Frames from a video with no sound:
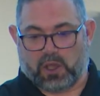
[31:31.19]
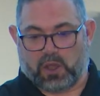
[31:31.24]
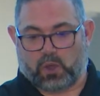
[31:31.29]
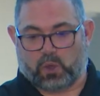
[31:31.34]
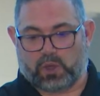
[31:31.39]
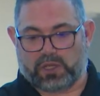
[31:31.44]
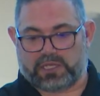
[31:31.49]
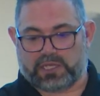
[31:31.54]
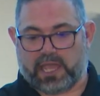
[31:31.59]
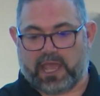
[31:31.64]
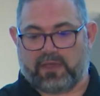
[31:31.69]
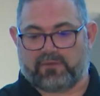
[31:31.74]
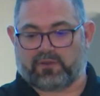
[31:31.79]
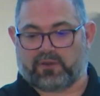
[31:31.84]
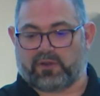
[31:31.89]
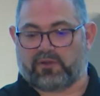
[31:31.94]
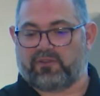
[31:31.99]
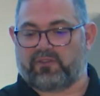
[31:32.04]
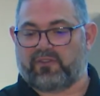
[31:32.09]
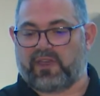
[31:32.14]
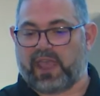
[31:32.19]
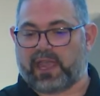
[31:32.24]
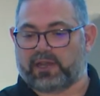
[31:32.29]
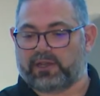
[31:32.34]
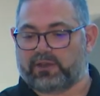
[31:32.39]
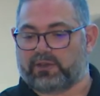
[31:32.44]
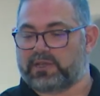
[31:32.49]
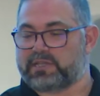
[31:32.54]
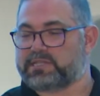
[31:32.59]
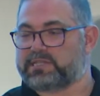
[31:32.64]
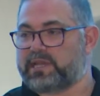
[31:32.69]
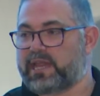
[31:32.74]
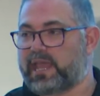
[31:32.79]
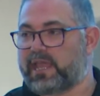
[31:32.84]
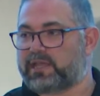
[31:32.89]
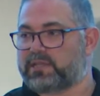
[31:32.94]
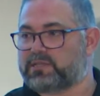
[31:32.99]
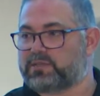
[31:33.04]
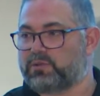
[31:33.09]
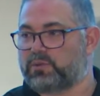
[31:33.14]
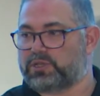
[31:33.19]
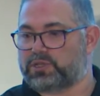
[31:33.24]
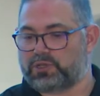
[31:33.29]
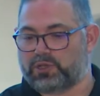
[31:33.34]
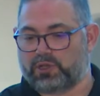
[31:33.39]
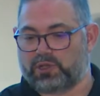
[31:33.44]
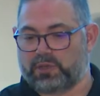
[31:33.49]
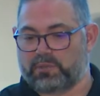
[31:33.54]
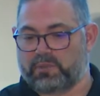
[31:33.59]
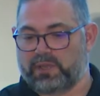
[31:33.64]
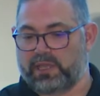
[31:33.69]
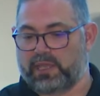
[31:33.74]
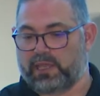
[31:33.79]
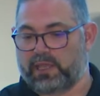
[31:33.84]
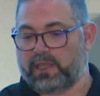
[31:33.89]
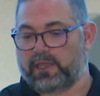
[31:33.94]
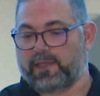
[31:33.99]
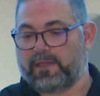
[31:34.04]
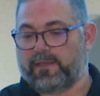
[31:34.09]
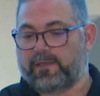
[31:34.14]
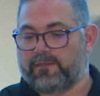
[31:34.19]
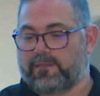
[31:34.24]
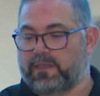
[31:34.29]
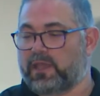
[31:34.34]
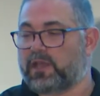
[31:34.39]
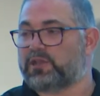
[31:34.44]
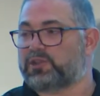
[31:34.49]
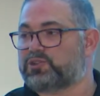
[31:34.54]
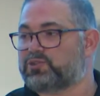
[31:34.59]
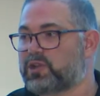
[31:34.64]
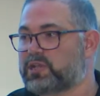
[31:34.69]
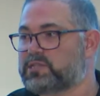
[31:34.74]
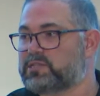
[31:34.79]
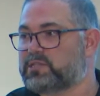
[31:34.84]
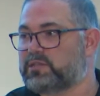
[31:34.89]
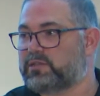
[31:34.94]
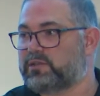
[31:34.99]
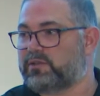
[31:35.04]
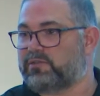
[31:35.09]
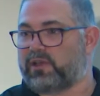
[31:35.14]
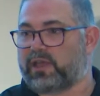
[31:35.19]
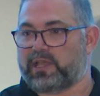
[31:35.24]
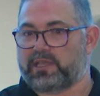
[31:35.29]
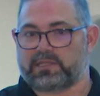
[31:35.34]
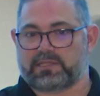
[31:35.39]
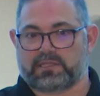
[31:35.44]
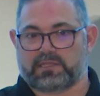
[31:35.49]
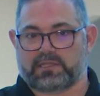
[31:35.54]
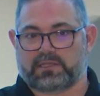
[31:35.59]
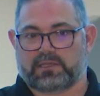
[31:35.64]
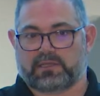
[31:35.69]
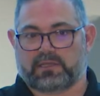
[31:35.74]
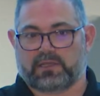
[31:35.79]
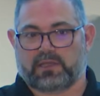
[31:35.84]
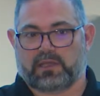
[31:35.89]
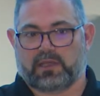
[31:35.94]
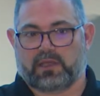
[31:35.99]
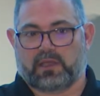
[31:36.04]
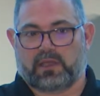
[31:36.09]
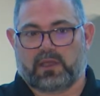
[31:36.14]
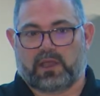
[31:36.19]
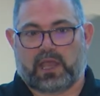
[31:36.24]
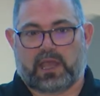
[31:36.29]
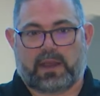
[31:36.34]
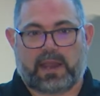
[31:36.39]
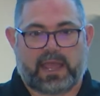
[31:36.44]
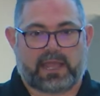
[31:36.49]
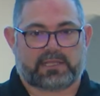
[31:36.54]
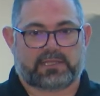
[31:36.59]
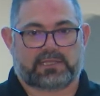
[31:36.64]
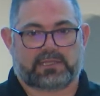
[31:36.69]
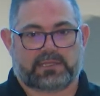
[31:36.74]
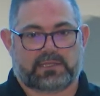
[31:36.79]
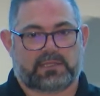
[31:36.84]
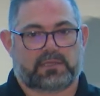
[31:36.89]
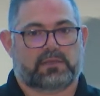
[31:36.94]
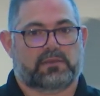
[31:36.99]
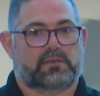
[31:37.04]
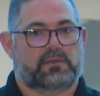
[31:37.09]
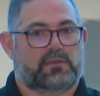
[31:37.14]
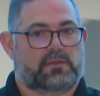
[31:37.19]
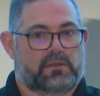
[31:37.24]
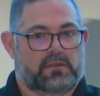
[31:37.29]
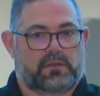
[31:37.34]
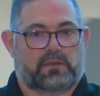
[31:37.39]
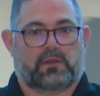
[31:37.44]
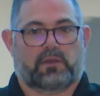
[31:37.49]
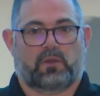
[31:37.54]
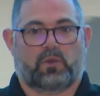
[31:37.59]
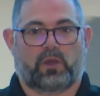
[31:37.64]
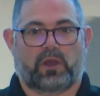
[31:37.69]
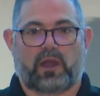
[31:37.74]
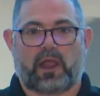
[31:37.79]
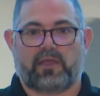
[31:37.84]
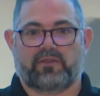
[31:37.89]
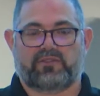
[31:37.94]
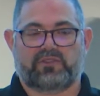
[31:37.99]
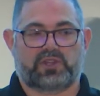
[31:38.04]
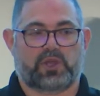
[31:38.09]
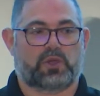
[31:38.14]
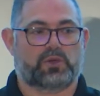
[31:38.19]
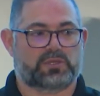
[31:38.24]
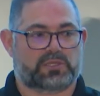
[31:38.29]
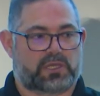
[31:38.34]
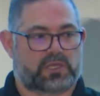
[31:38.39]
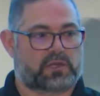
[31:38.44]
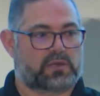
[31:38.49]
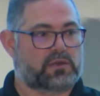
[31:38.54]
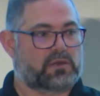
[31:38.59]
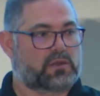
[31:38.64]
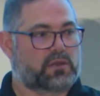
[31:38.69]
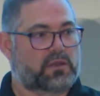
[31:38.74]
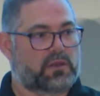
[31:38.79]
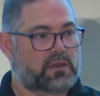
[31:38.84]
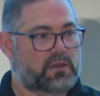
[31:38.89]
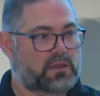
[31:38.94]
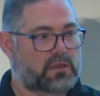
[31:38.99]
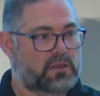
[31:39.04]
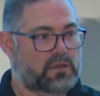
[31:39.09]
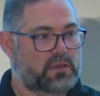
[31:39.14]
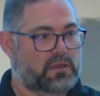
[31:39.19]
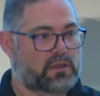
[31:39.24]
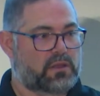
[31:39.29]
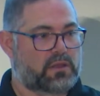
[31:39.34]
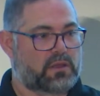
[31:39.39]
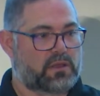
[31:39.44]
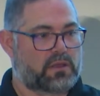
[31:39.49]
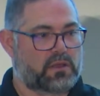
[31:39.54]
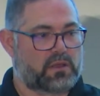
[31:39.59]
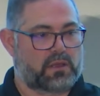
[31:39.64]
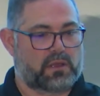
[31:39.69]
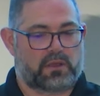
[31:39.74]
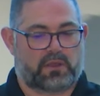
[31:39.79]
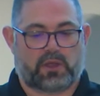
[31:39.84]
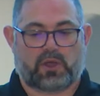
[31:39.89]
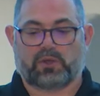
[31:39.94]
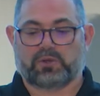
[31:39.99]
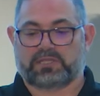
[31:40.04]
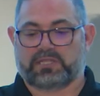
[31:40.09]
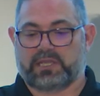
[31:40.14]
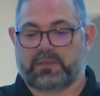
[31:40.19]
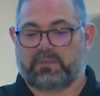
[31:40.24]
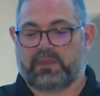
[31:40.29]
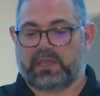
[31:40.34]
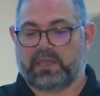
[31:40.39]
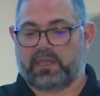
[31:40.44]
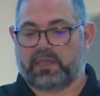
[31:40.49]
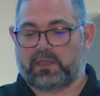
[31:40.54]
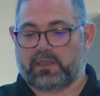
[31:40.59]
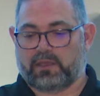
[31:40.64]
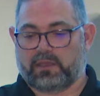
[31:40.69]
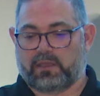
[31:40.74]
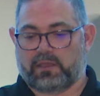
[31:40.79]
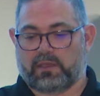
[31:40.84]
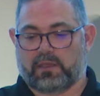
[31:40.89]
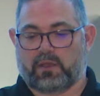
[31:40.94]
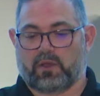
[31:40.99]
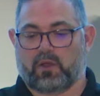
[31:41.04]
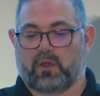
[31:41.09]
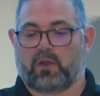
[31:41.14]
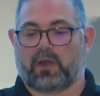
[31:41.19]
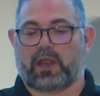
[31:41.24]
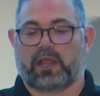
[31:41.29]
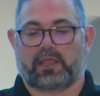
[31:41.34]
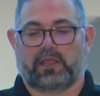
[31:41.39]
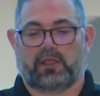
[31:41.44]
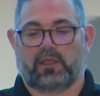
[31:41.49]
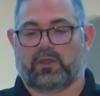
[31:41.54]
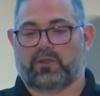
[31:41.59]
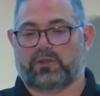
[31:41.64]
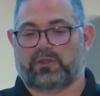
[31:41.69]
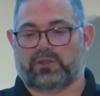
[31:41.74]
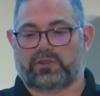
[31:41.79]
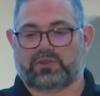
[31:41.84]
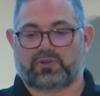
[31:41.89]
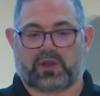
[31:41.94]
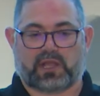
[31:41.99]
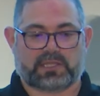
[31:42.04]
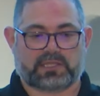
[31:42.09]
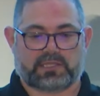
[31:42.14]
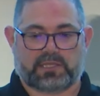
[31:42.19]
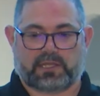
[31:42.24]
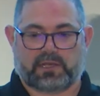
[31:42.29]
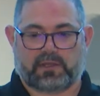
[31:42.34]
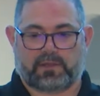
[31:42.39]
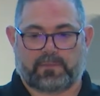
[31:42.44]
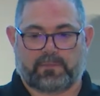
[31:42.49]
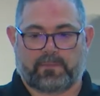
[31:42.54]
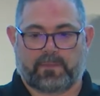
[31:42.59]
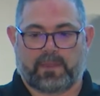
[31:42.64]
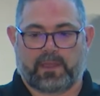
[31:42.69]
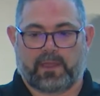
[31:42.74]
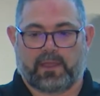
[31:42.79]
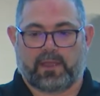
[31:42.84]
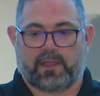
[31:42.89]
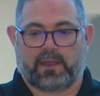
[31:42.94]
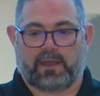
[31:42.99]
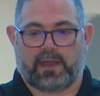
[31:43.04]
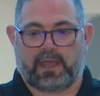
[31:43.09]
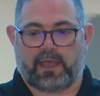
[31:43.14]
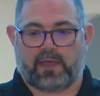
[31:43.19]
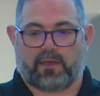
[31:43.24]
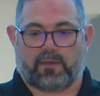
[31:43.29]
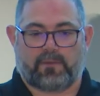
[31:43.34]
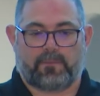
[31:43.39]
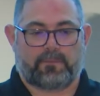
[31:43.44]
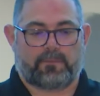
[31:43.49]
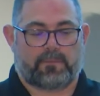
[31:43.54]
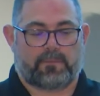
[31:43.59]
whichever factor is next, which could be the untrusted device, and that's where I've chosen the OTP, or I can go to the trusted. Now,